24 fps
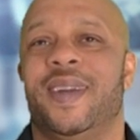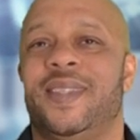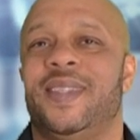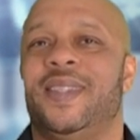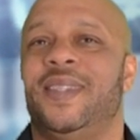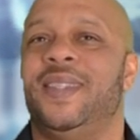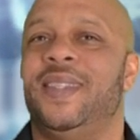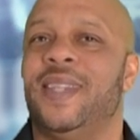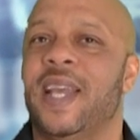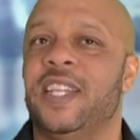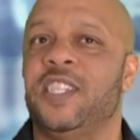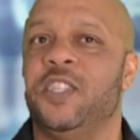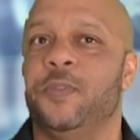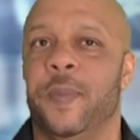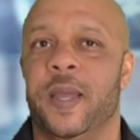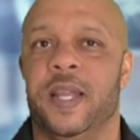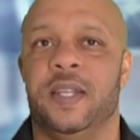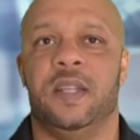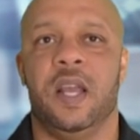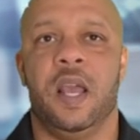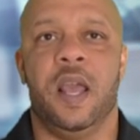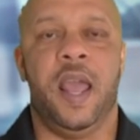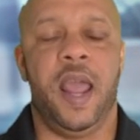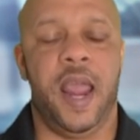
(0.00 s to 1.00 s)

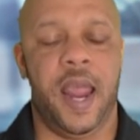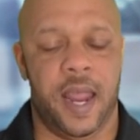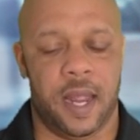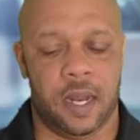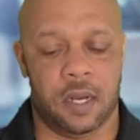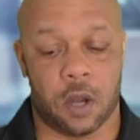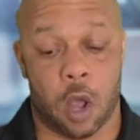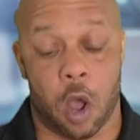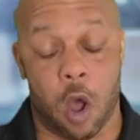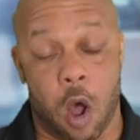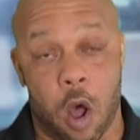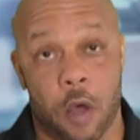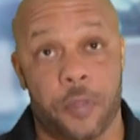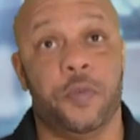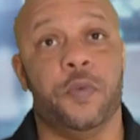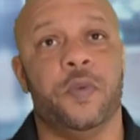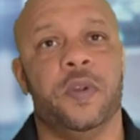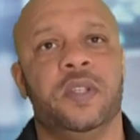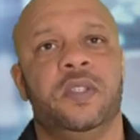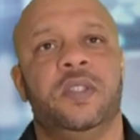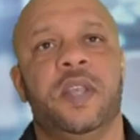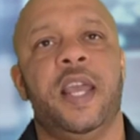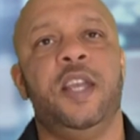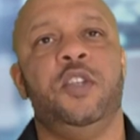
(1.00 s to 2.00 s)
assessment, and
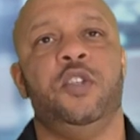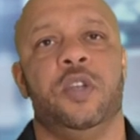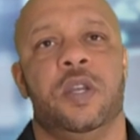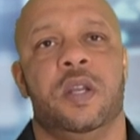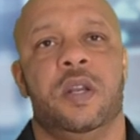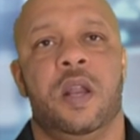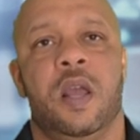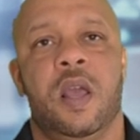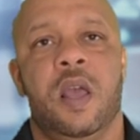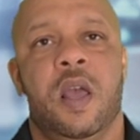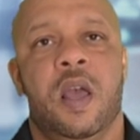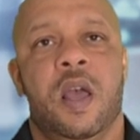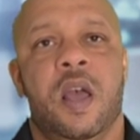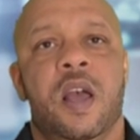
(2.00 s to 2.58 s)
authorization,